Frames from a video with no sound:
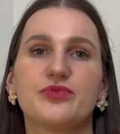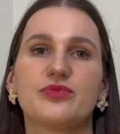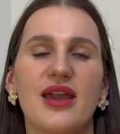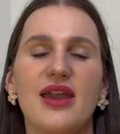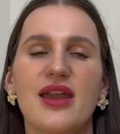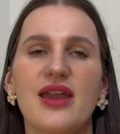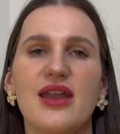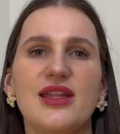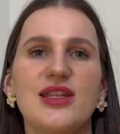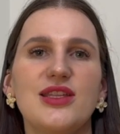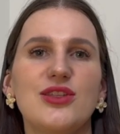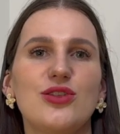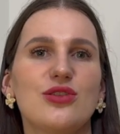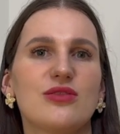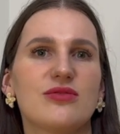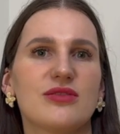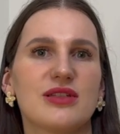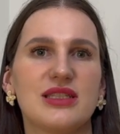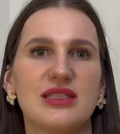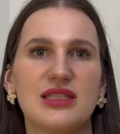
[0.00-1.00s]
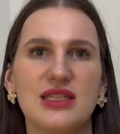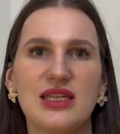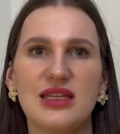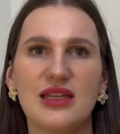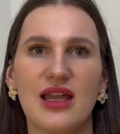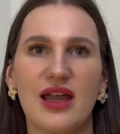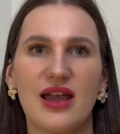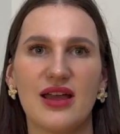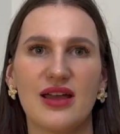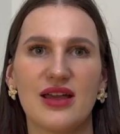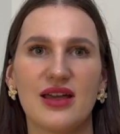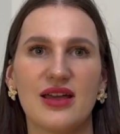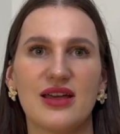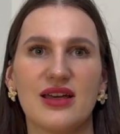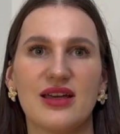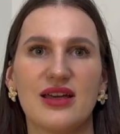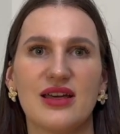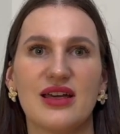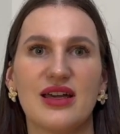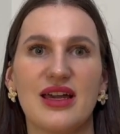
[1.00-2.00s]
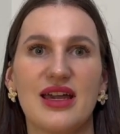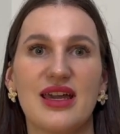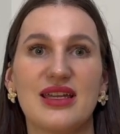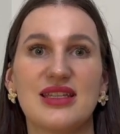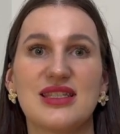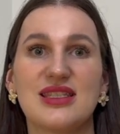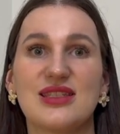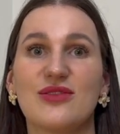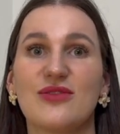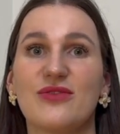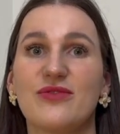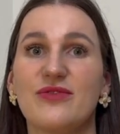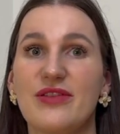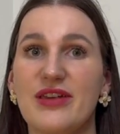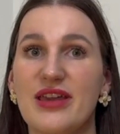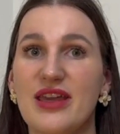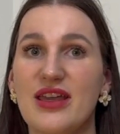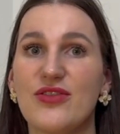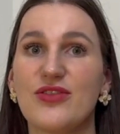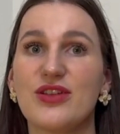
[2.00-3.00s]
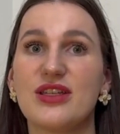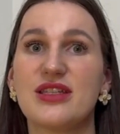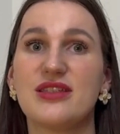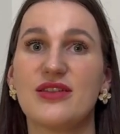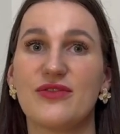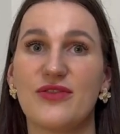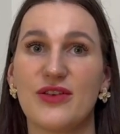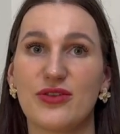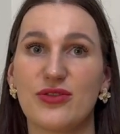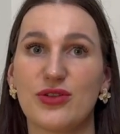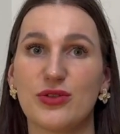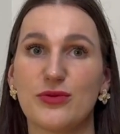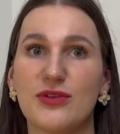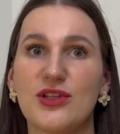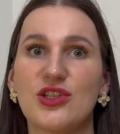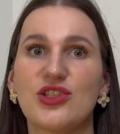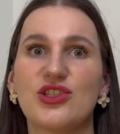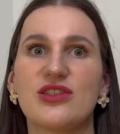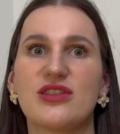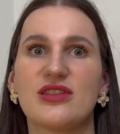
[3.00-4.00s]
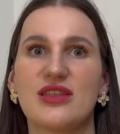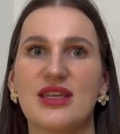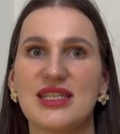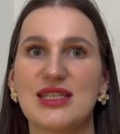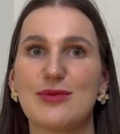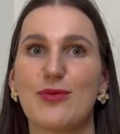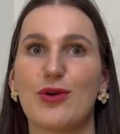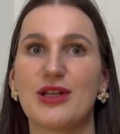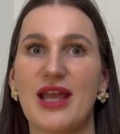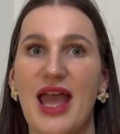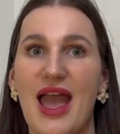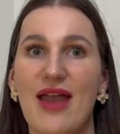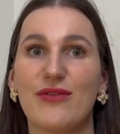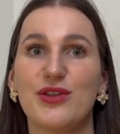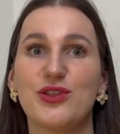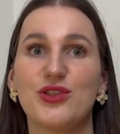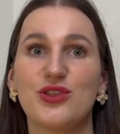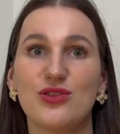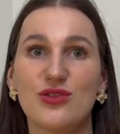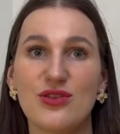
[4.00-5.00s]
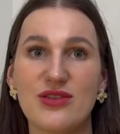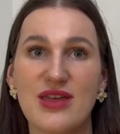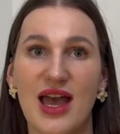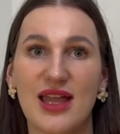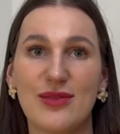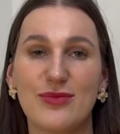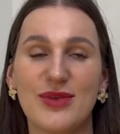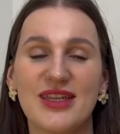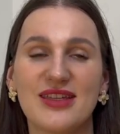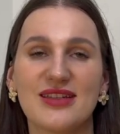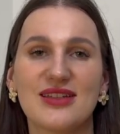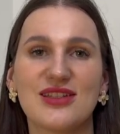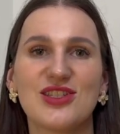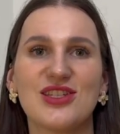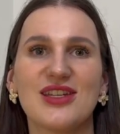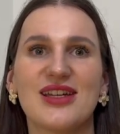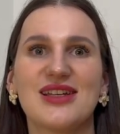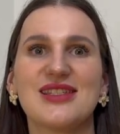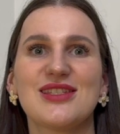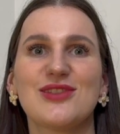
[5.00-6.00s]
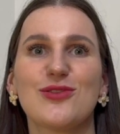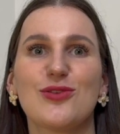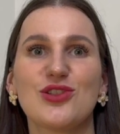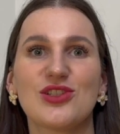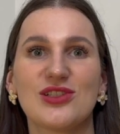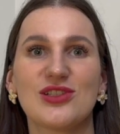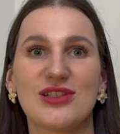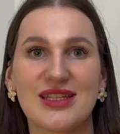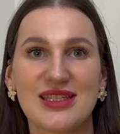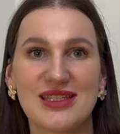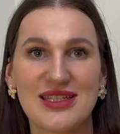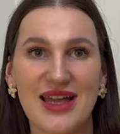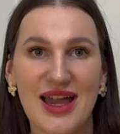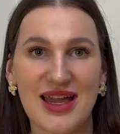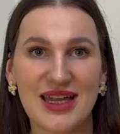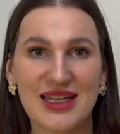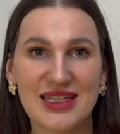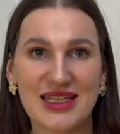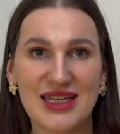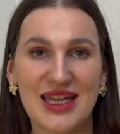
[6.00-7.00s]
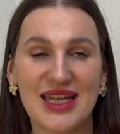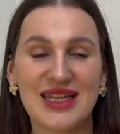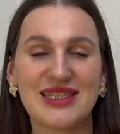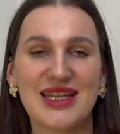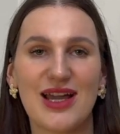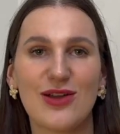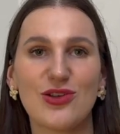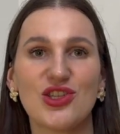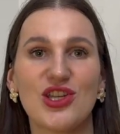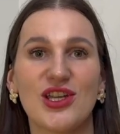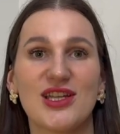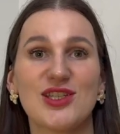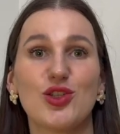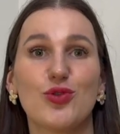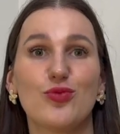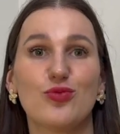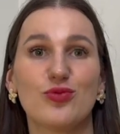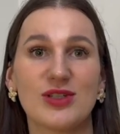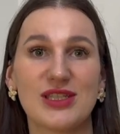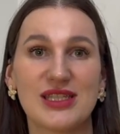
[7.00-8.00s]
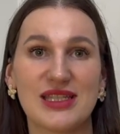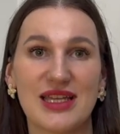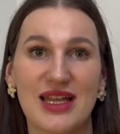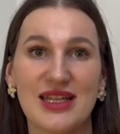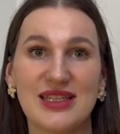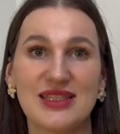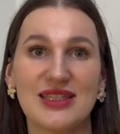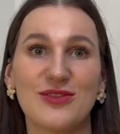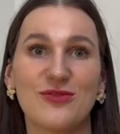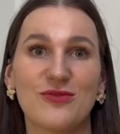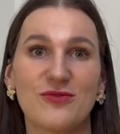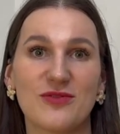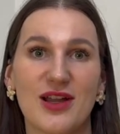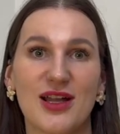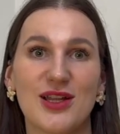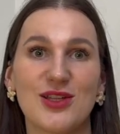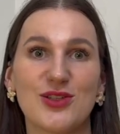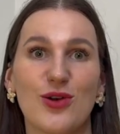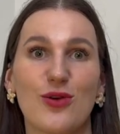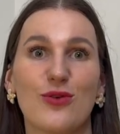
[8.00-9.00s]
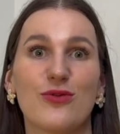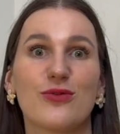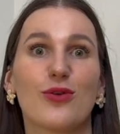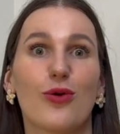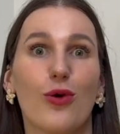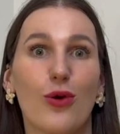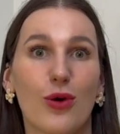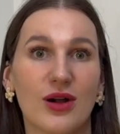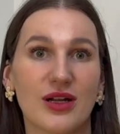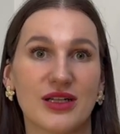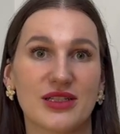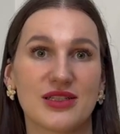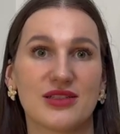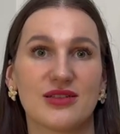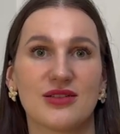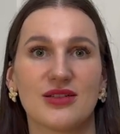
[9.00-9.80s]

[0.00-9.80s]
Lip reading: And to Christina, it's very difficult when she thinks about having to do that, because she has social anxiety and now she has to present in front of court.